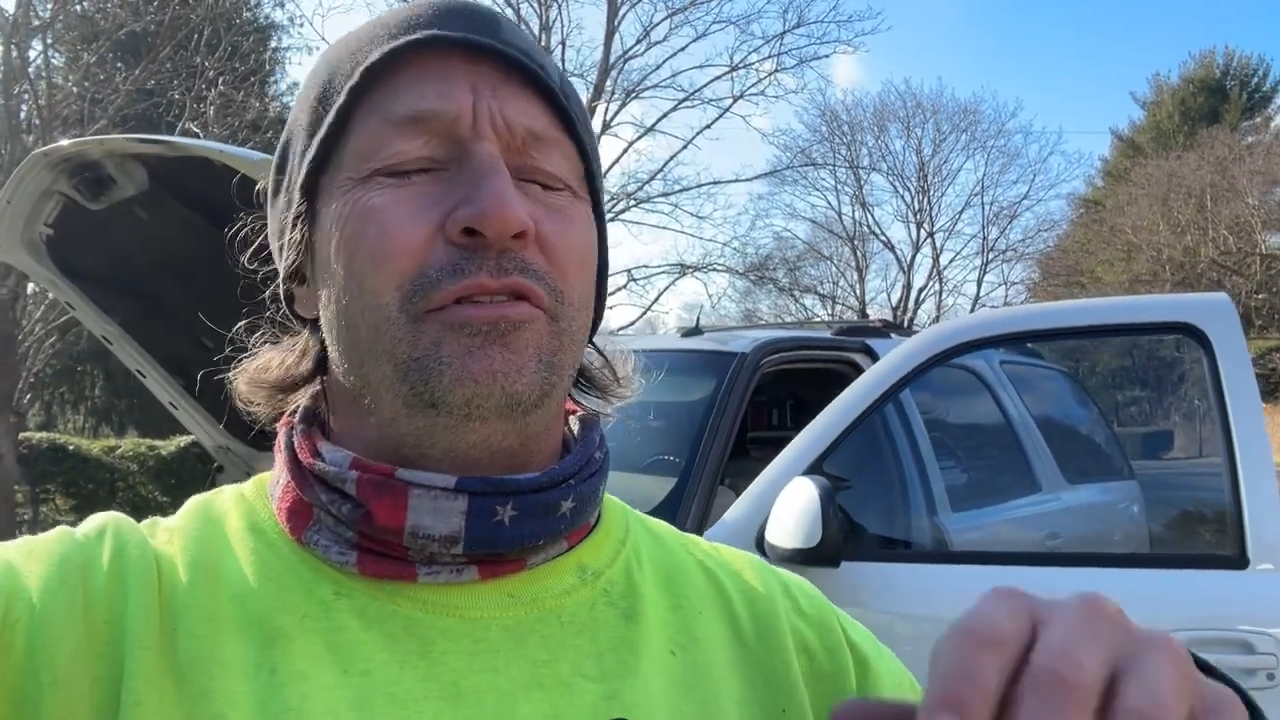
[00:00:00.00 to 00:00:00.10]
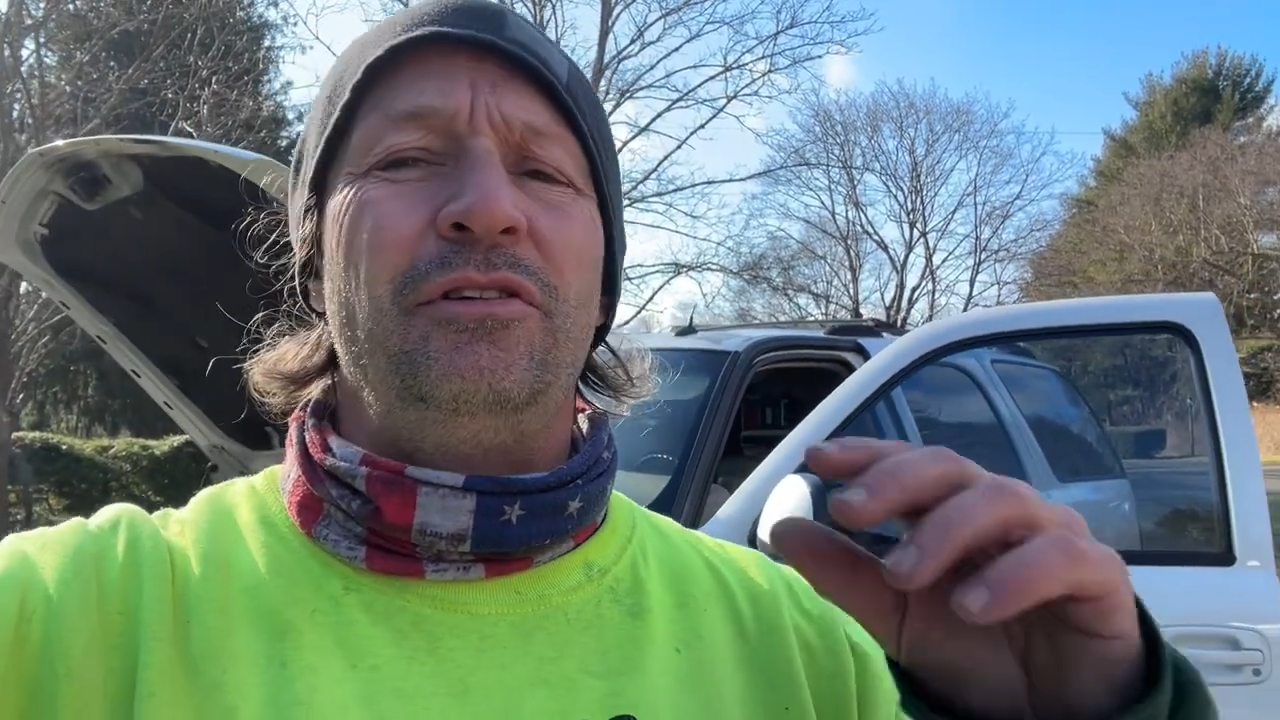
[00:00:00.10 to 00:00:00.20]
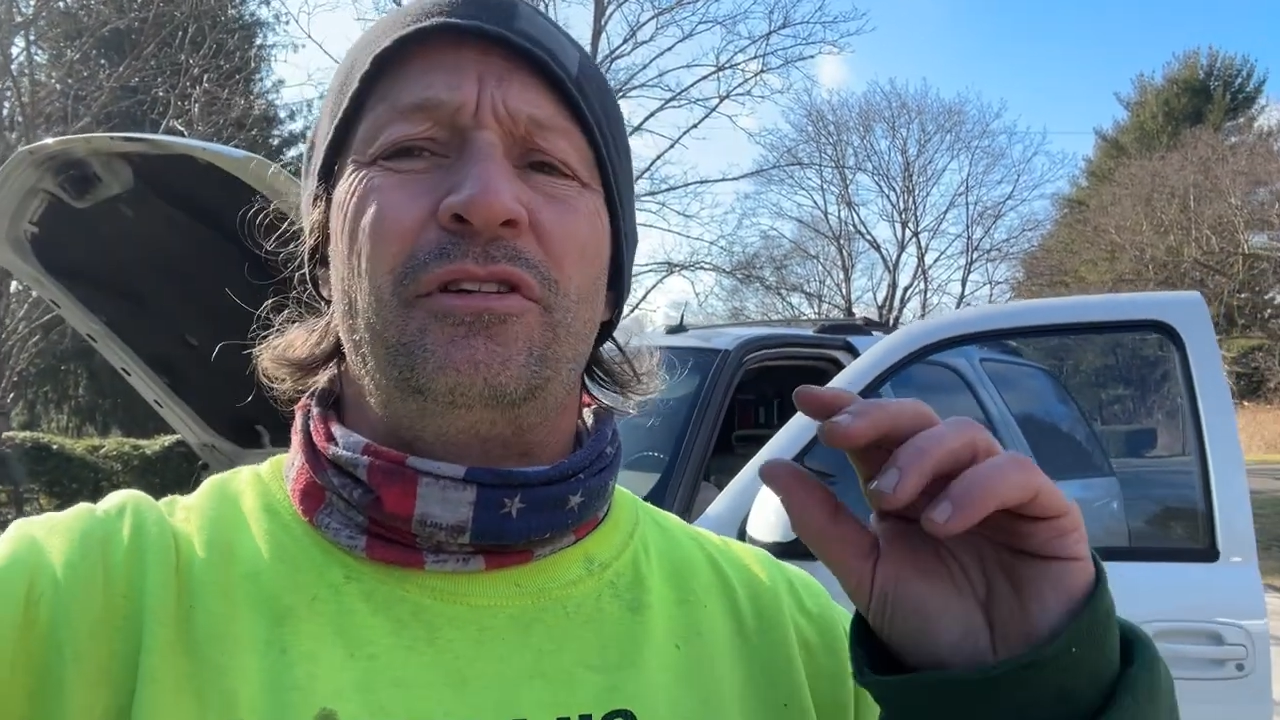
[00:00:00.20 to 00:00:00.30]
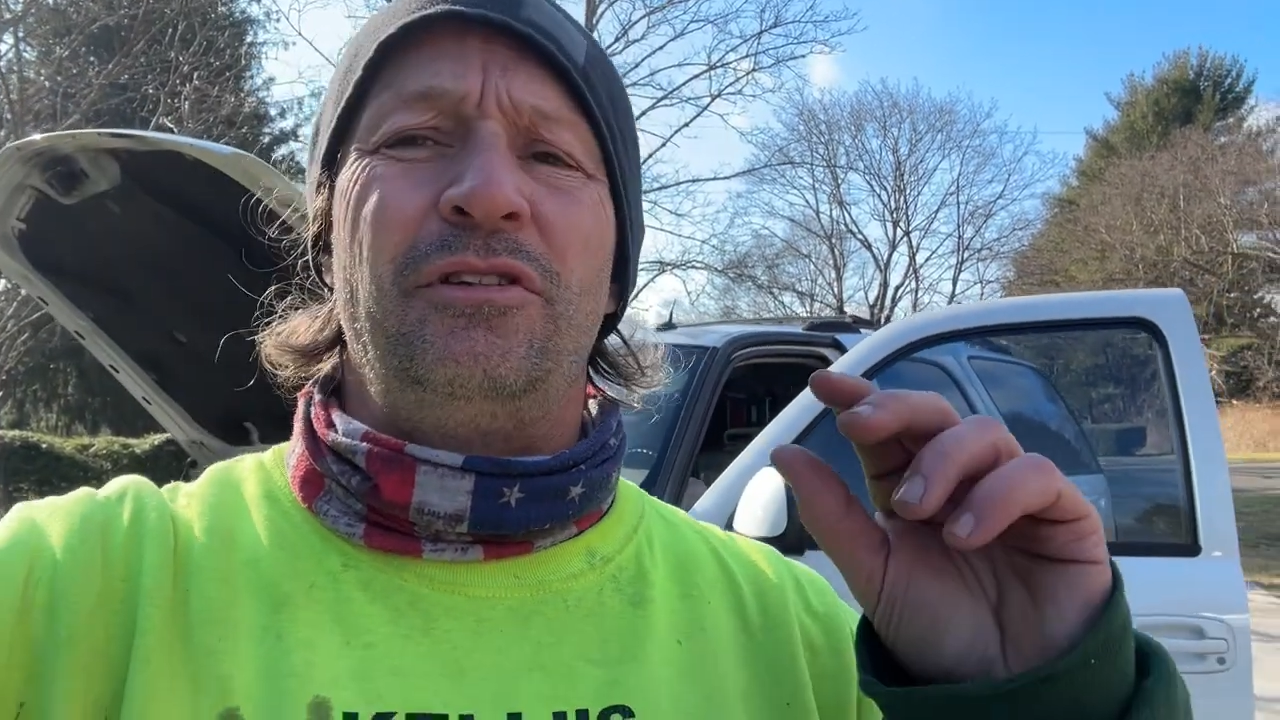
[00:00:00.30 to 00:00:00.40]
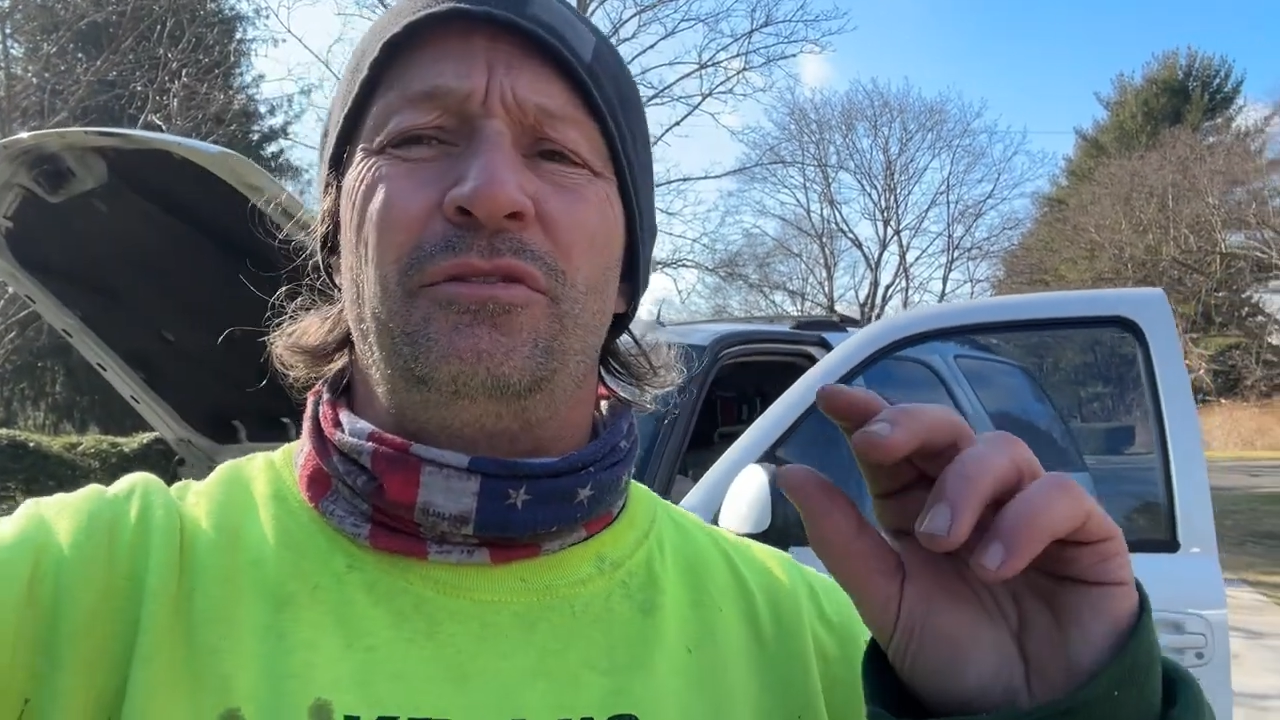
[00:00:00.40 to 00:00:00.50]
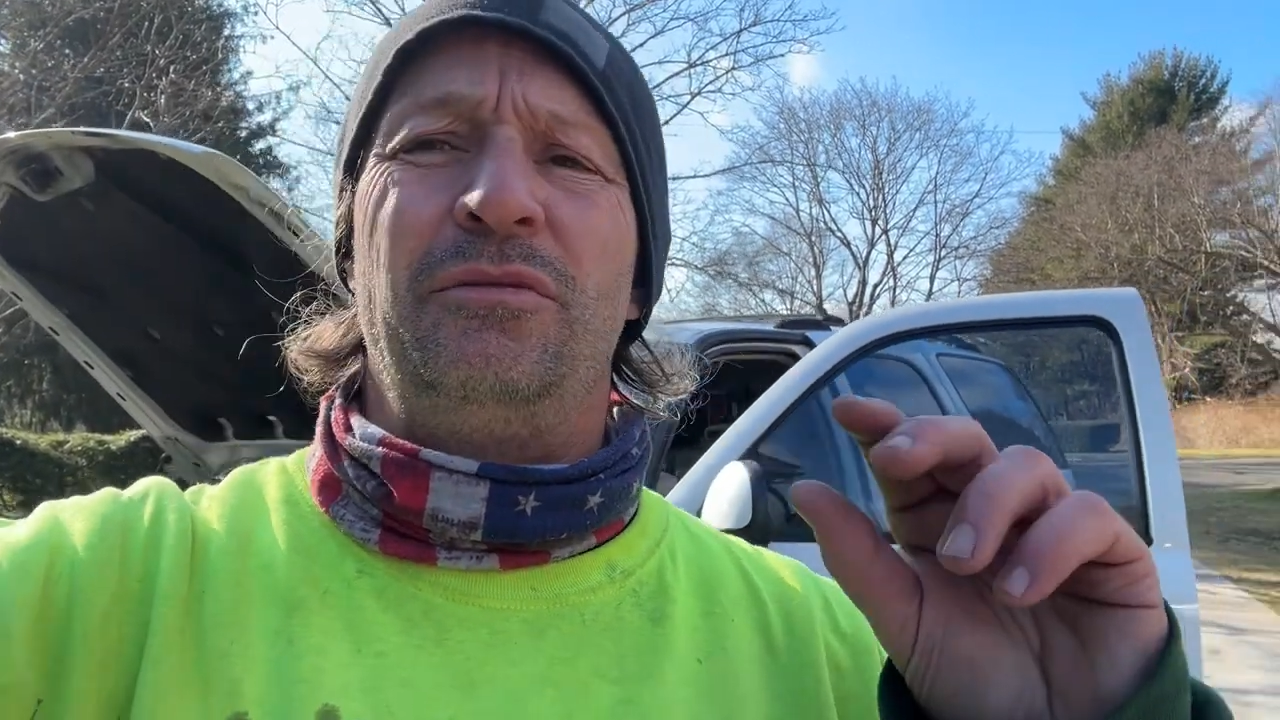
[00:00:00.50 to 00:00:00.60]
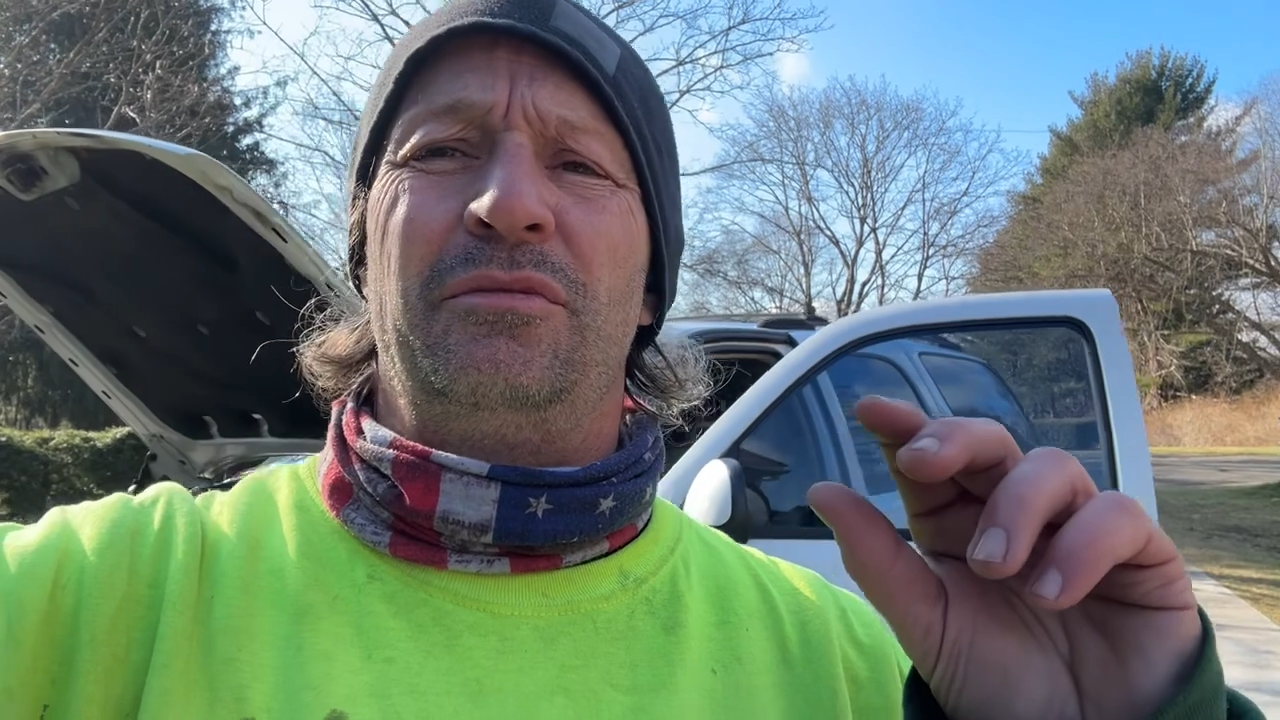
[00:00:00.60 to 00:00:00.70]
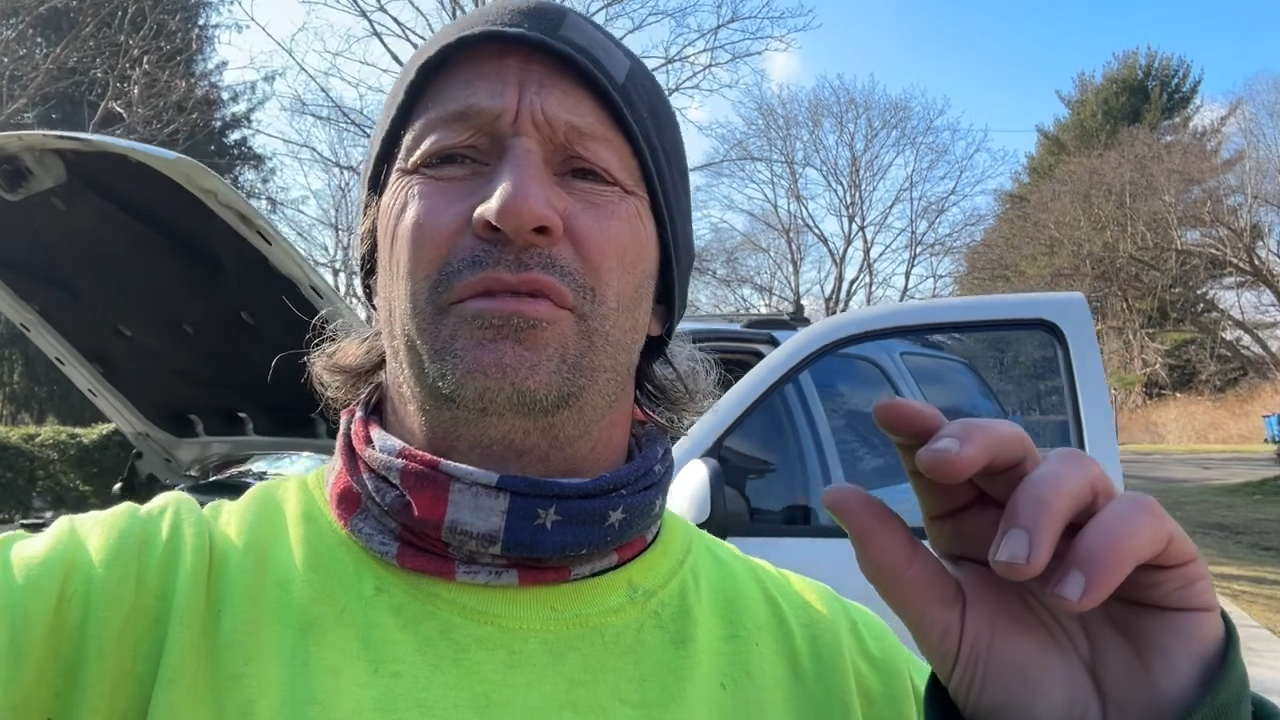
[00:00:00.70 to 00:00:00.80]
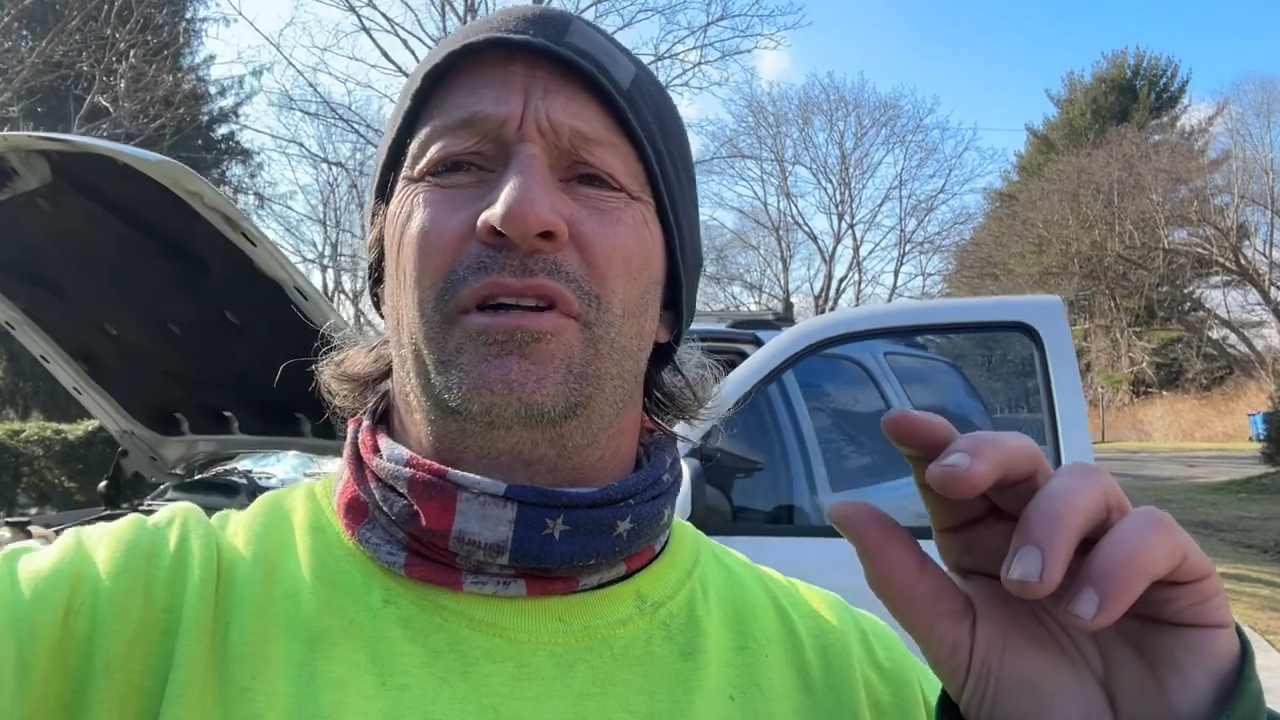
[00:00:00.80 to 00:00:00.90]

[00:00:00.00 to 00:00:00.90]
you could do